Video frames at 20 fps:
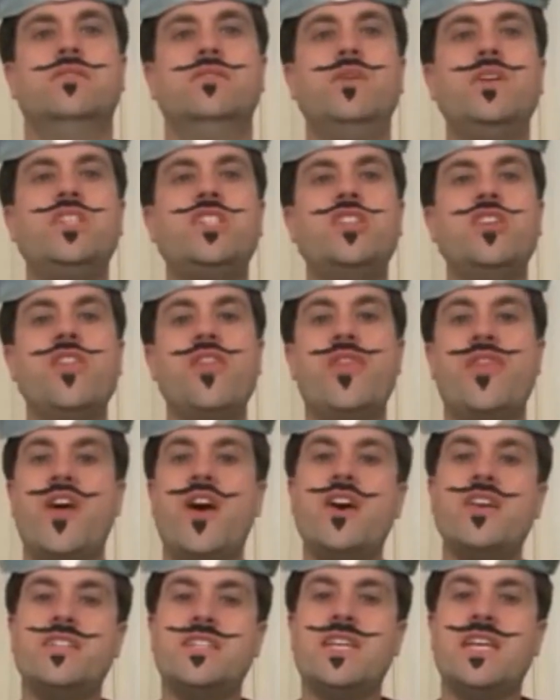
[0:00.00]
Question
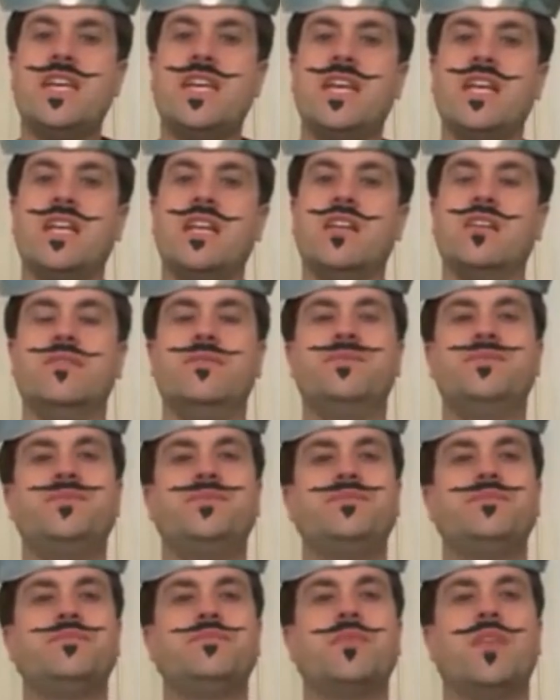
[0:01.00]
13.
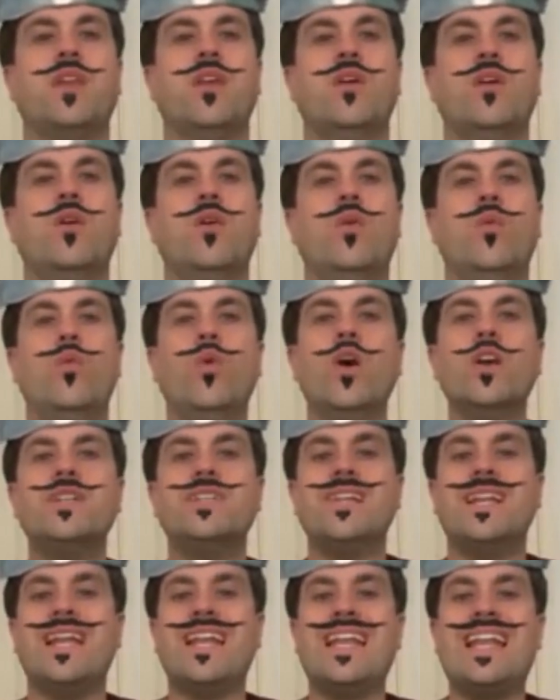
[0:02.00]

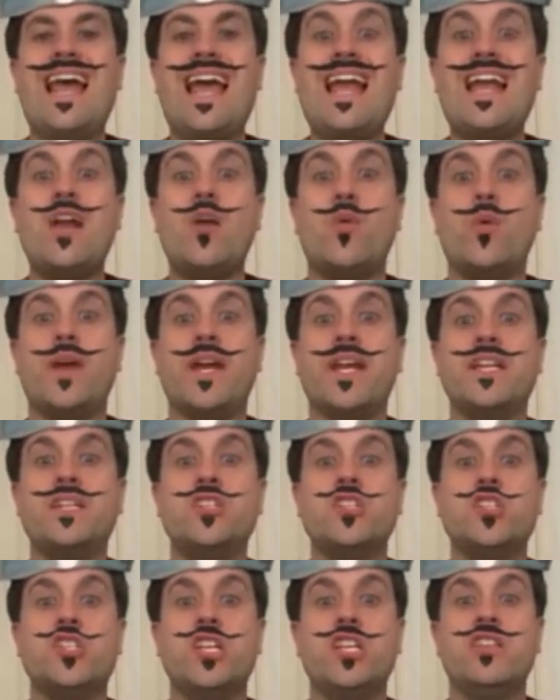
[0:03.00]
What
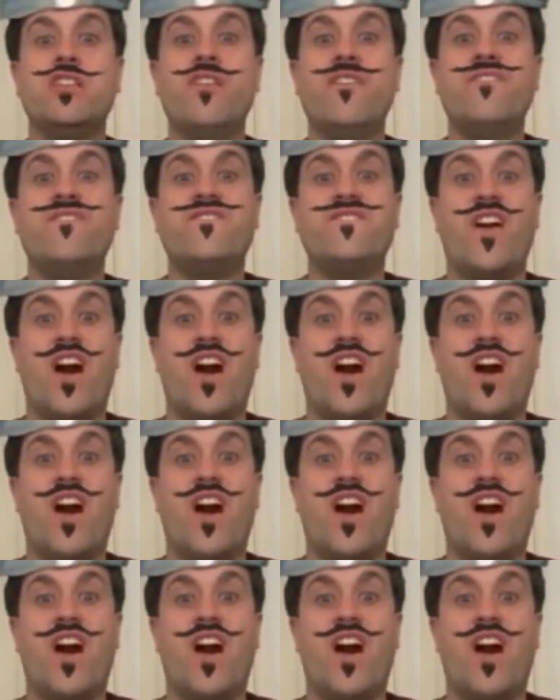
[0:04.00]
language did the